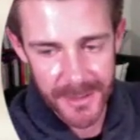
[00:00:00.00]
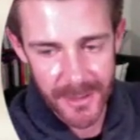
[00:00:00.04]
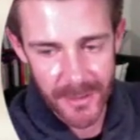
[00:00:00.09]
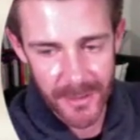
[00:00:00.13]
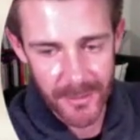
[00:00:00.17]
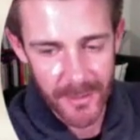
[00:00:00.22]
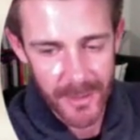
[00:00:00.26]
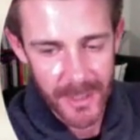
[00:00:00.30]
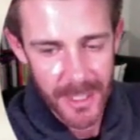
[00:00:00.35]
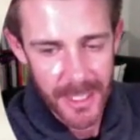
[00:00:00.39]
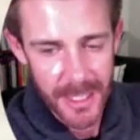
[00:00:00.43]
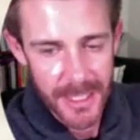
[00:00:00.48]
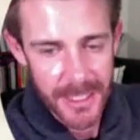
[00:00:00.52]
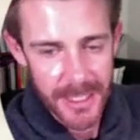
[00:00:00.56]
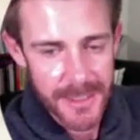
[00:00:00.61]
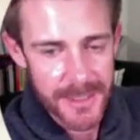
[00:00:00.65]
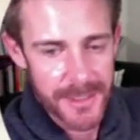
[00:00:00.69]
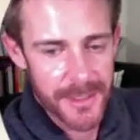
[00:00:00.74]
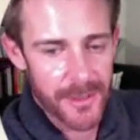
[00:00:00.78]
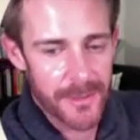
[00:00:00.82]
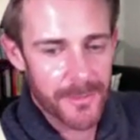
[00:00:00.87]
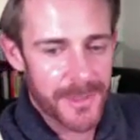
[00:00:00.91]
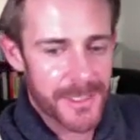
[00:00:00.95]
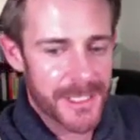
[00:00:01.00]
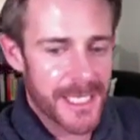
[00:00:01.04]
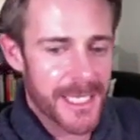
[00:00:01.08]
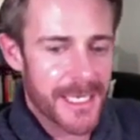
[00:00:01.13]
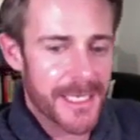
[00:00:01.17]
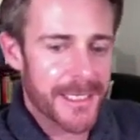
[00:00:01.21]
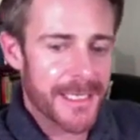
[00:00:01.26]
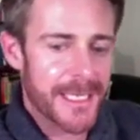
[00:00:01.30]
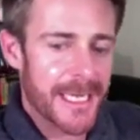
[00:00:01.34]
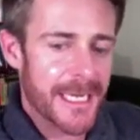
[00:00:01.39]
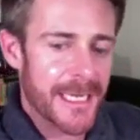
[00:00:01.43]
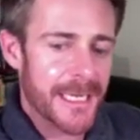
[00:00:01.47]
So so but
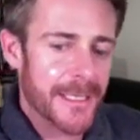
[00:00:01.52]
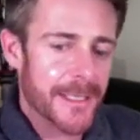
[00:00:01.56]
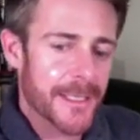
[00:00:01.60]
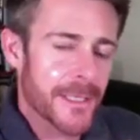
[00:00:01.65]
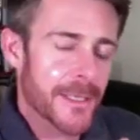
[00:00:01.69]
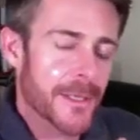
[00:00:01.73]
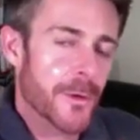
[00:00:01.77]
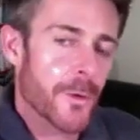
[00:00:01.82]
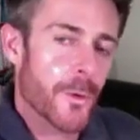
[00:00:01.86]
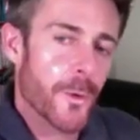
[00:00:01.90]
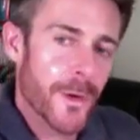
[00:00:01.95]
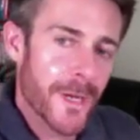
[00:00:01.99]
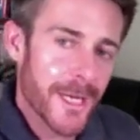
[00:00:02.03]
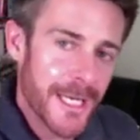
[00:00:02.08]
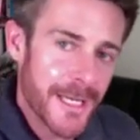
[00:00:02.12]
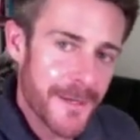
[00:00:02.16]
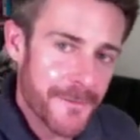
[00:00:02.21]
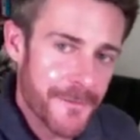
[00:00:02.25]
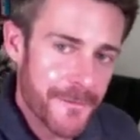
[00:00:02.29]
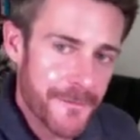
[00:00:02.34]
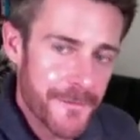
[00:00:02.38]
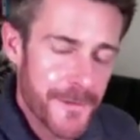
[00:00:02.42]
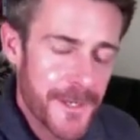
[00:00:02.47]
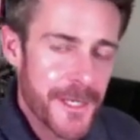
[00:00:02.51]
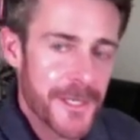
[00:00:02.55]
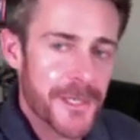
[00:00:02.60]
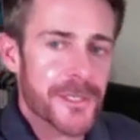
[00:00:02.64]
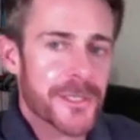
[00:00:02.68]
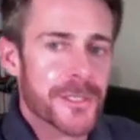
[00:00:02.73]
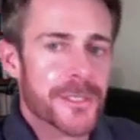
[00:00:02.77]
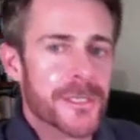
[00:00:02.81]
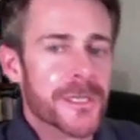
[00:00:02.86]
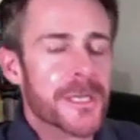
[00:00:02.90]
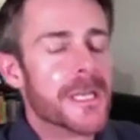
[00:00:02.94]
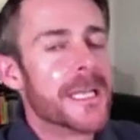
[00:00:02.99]
then getting the oily
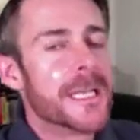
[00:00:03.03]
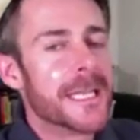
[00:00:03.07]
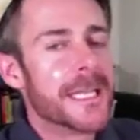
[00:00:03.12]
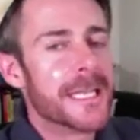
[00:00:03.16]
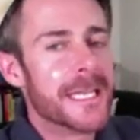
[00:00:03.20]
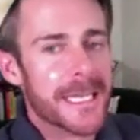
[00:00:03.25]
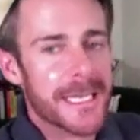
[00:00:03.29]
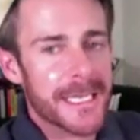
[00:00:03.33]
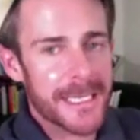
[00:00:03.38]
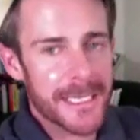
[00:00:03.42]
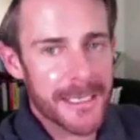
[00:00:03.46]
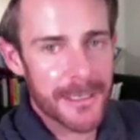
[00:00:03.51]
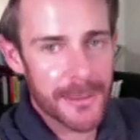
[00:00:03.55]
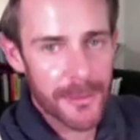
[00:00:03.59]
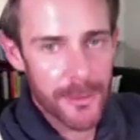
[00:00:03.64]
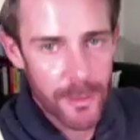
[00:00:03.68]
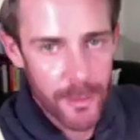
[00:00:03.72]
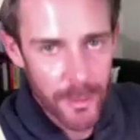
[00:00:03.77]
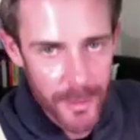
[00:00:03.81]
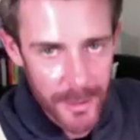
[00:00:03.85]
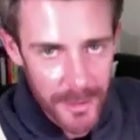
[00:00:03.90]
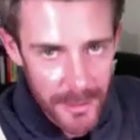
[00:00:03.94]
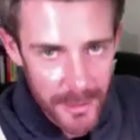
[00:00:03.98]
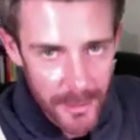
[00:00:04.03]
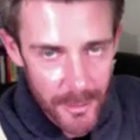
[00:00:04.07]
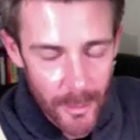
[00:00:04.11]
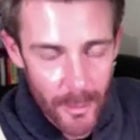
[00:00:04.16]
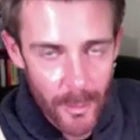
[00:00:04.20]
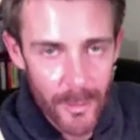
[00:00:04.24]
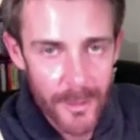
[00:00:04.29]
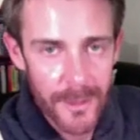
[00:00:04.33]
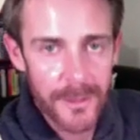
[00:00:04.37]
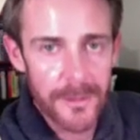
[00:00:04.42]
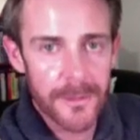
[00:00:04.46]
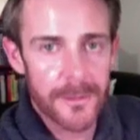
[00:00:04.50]
fish, getting
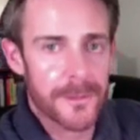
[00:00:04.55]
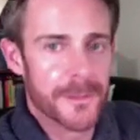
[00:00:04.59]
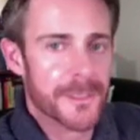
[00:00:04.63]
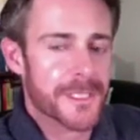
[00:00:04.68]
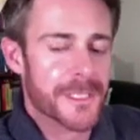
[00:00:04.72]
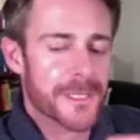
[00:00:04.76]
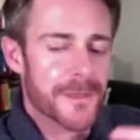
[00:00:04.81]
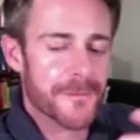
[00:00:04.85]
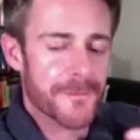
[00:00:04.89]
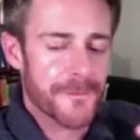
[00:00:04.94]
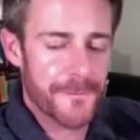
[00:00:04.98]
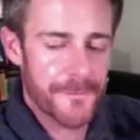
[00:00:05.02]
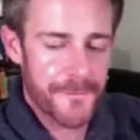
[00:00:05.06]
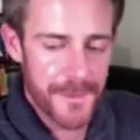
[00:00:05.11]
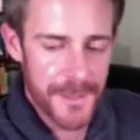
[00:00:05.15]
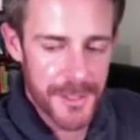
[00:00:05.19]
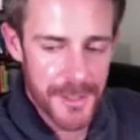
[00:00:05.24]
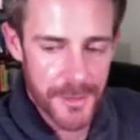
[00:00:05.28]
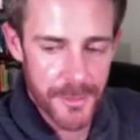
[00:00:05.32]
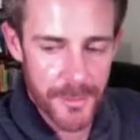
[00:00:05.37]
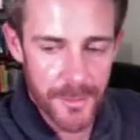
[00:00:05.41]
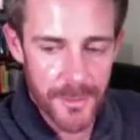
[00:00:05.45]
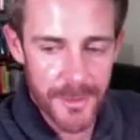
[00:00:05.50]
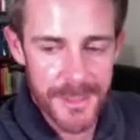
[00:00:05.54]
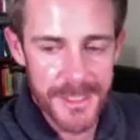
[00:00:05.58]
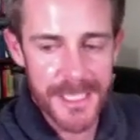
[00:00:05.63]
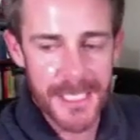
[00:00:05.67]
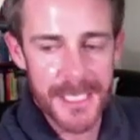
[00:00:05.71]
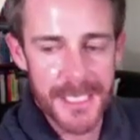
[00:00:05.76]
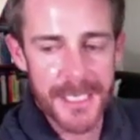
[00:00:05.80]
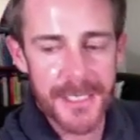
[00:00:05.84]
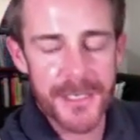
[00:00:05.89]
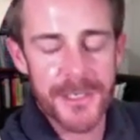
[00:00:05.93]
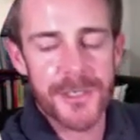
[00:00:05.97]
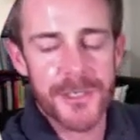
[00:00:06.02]
krill oils and fish oils
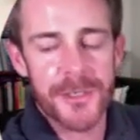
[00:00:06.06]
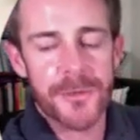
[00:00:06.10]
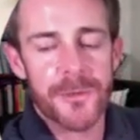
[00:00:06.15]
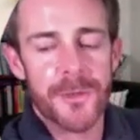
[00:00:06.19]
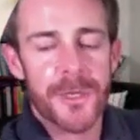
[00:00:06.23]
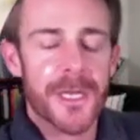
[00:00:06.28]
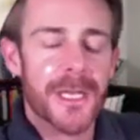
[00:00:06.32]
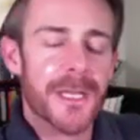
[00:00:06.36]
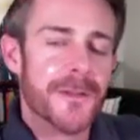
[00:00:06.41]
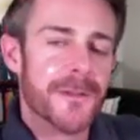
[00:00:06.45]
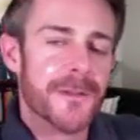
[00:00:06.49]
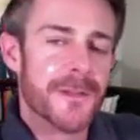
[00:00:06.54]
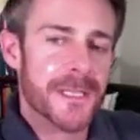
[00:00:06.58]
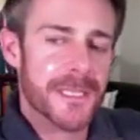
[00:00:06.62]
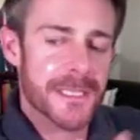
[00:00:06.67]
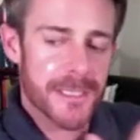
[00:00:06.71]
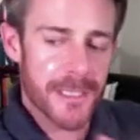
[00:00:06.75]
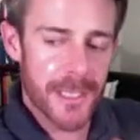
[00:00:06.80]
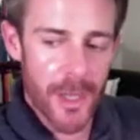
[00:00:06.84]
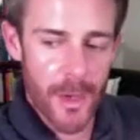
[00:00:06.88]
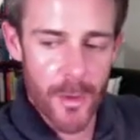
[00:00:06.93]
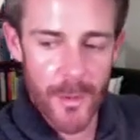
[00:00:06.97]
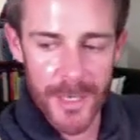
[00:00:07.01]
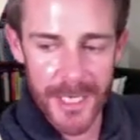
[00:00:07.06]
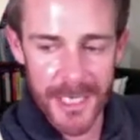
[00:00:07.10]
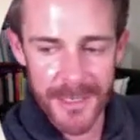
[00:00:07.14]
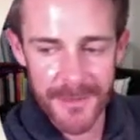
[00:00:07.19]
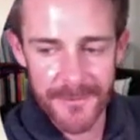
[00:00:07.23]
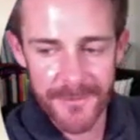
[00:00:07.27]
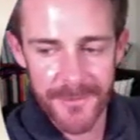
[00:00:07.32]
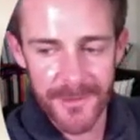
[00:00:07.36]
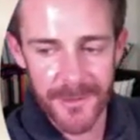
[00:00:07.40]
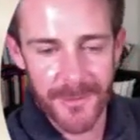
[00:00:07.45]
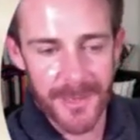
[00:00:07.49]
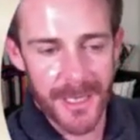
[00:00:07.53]
into these lower
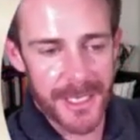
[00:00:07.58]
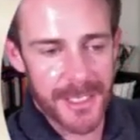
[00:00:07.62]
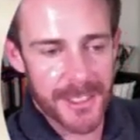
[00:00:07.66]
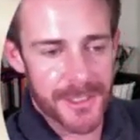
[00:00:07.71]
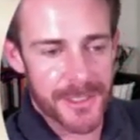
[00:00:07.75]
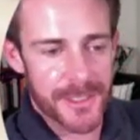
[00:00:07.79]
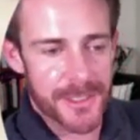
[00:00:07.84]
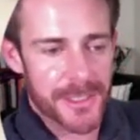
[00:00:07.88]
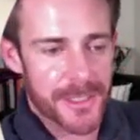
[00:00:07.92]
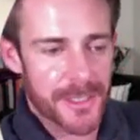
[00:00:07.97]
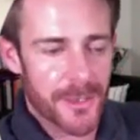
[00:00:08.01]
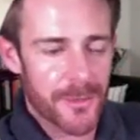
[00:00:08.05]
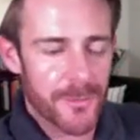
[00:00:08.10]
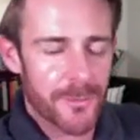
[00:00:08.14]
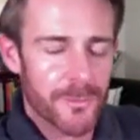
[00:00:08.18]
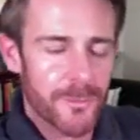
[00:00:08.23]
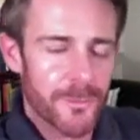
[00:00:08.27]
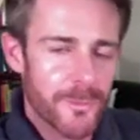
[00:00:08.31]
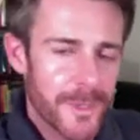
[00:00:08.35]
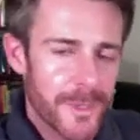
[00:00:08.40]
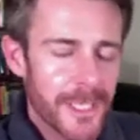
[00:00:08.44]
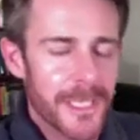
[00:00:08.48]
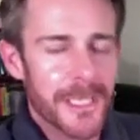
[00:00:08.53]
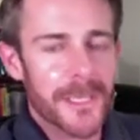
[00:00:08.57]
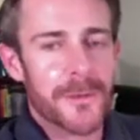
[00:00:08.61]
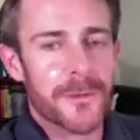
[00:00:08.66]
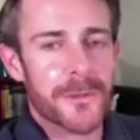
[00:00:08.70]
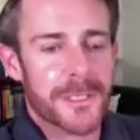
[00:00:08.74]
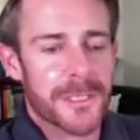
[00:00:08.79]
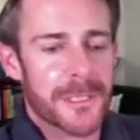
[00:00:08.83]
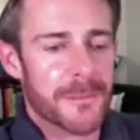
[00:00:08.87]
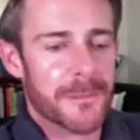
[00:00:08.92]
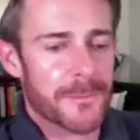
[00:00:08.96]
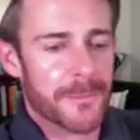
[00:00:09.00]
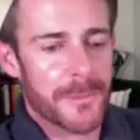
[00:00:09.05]
inflammation. So really
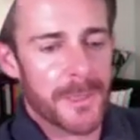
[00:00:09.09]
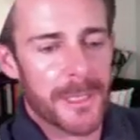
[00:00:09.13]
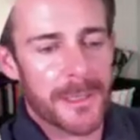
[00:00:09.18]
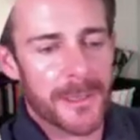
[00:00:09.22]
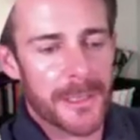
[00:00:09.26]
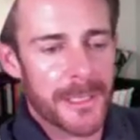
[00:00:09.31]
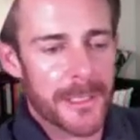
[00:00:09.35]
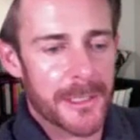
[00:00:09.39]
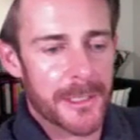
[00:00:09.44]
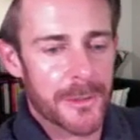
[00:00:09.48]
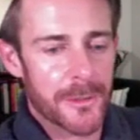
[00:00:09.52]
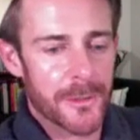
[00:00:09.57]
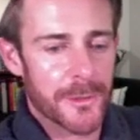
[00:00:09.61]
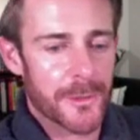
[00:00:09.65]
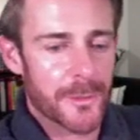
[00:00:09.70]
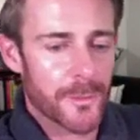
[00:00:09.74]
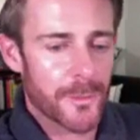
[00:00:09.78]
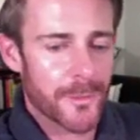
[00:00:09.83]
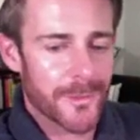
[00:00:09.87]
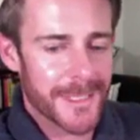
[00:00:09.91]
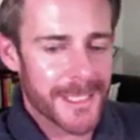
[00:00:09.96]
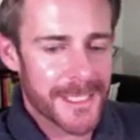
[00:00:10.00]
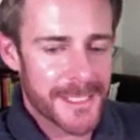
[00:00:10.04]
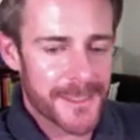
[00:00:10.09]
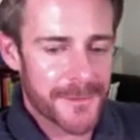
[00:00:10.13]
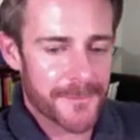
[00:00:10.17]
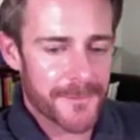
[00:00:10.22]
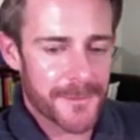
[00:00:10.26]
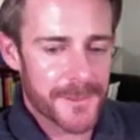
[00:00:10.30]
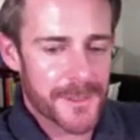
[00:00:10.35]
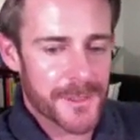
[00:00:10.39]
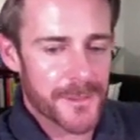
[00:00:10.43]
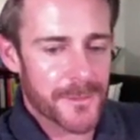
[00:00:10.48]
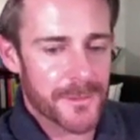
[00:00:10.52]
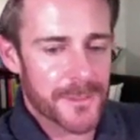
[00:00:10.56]
good to include all these
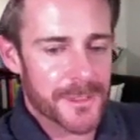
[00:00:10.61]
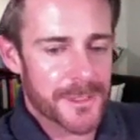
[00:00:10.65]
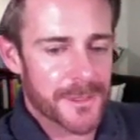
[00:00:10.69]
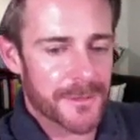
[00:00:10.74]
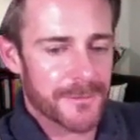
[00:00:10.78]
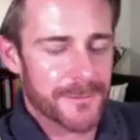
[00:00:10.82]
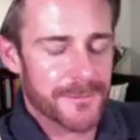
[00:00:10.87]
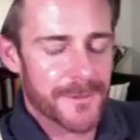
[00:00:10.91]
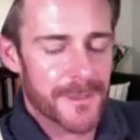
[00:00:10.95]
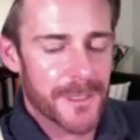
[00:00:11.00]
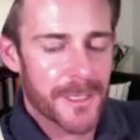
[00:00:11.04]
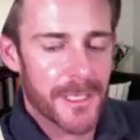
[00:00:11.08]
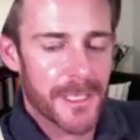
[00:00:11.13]
different sorts of